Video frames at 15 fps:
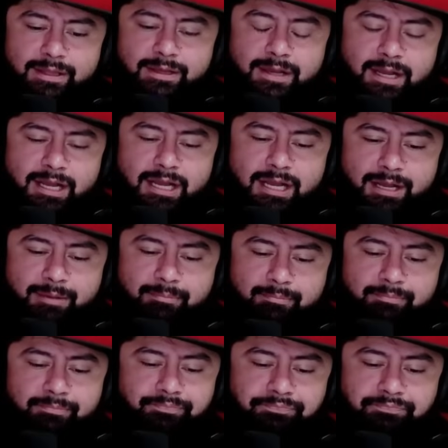
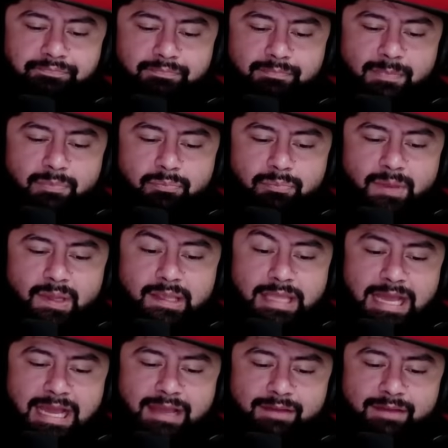Yeah,